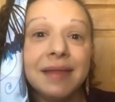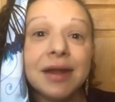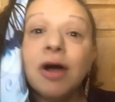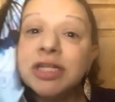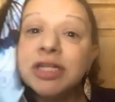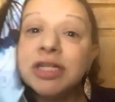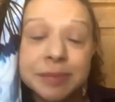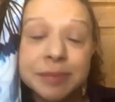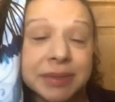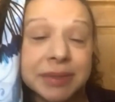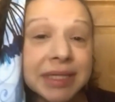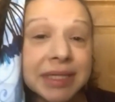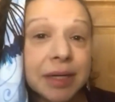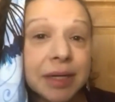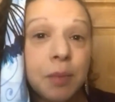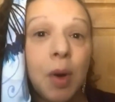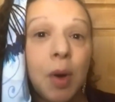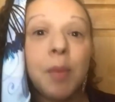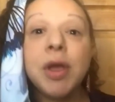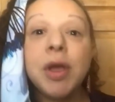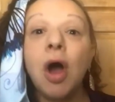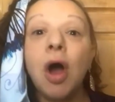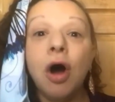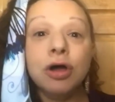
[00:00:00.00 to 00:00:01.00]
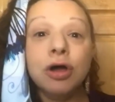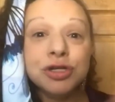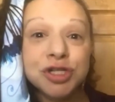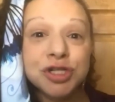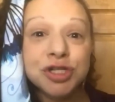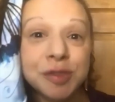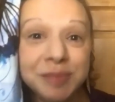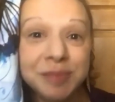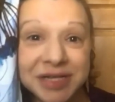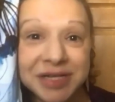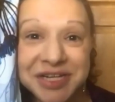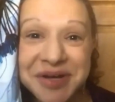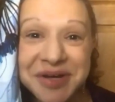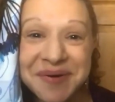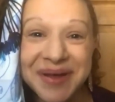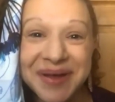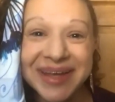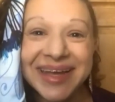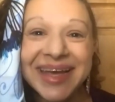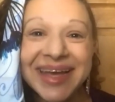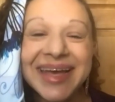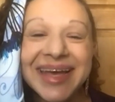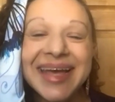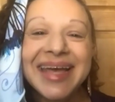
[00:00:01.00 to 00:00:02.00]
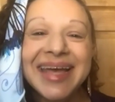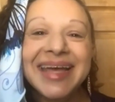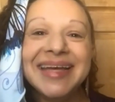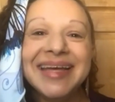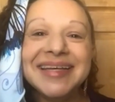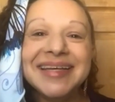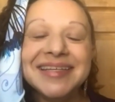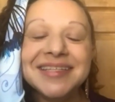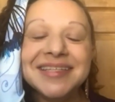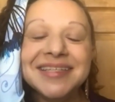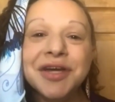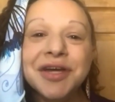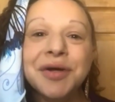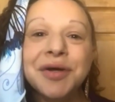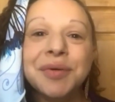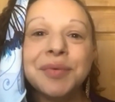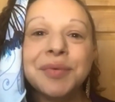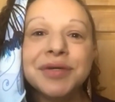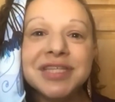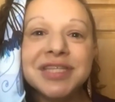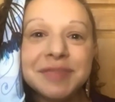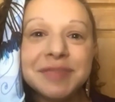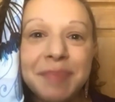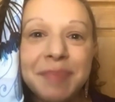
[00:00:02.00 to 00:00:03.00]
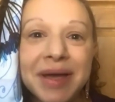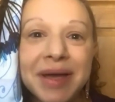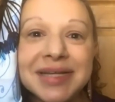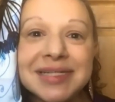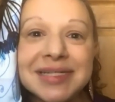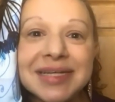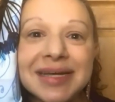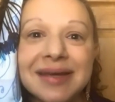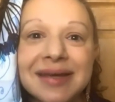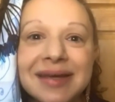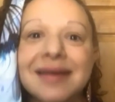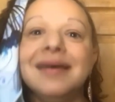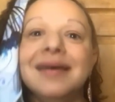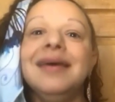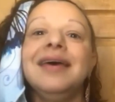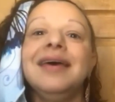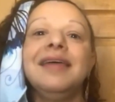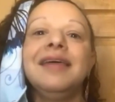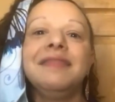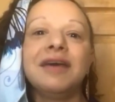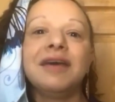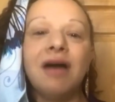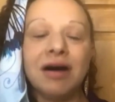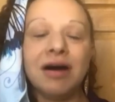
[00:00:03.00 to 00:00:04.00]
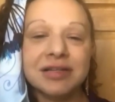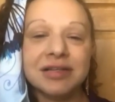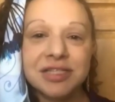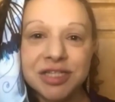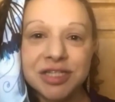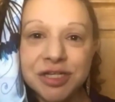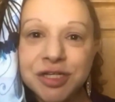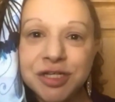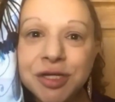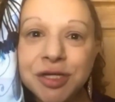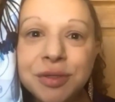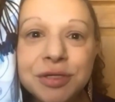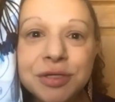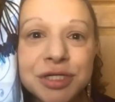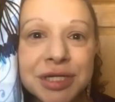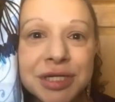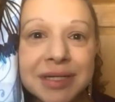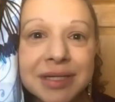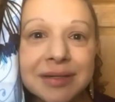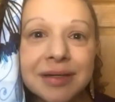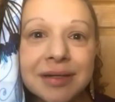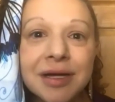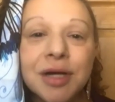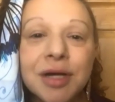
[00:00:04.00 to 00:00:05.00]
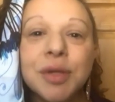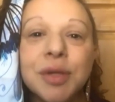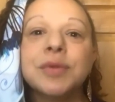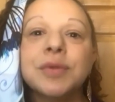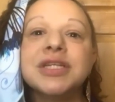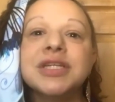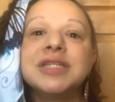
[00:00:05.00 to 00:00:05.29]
And that ultimately, what we all should be doing is respecting the Constitution,